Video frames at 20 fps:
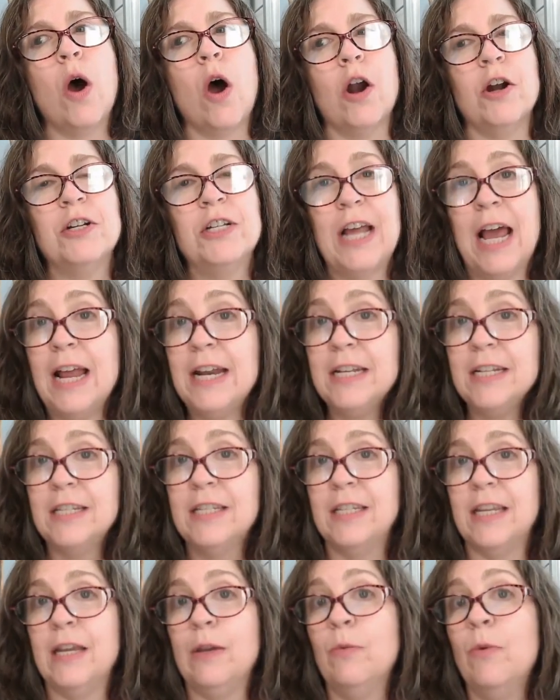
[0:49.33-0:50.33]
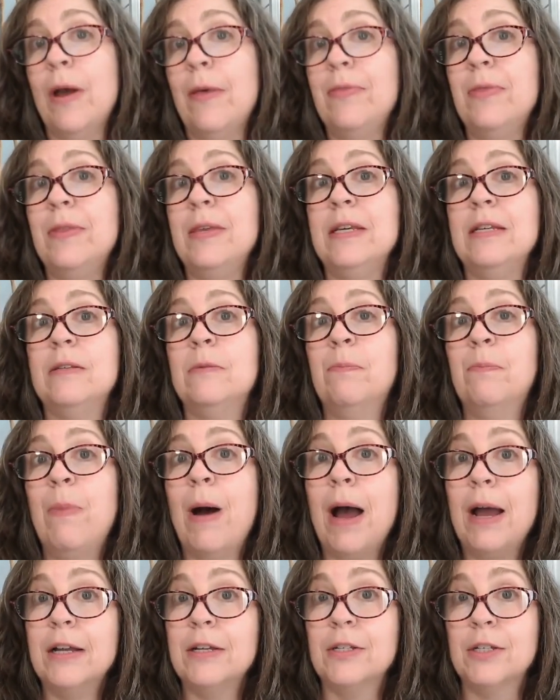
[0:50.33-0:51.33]
our tendency when these
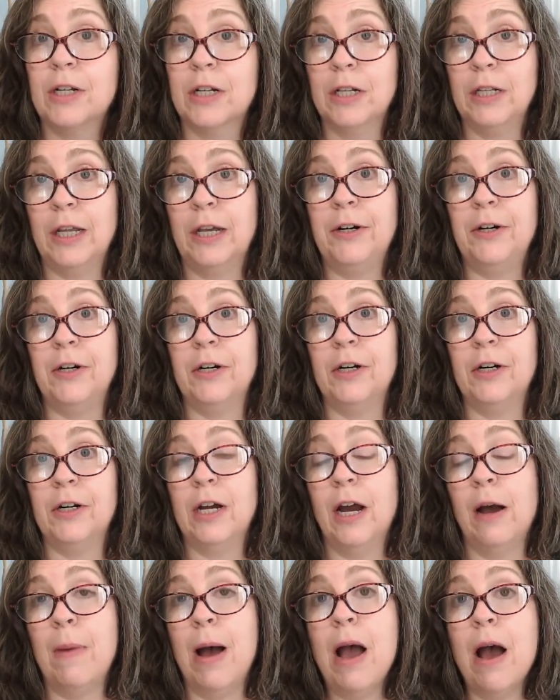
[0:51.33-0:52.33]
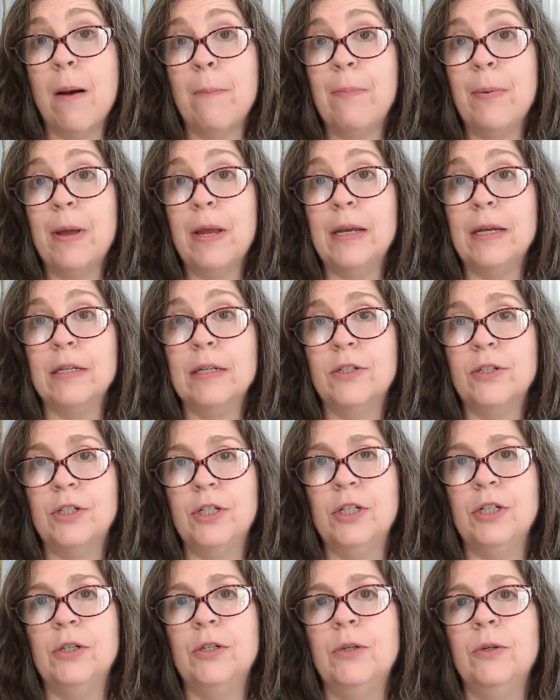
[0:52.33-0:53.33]
piles of clutter come up is
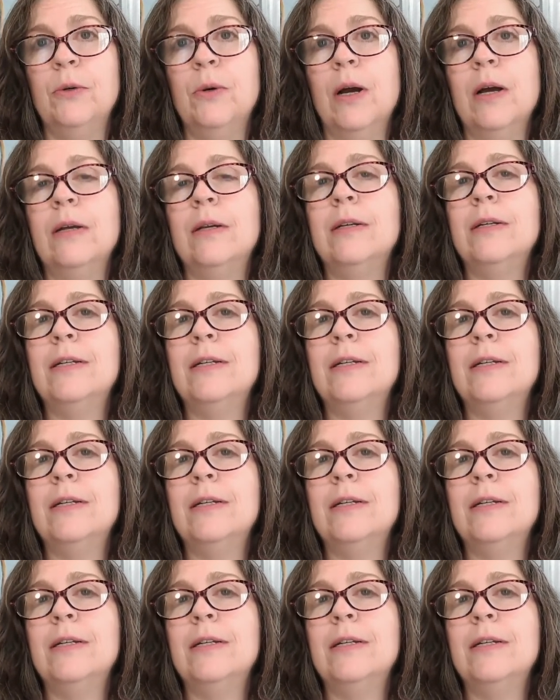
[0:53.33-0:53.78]
to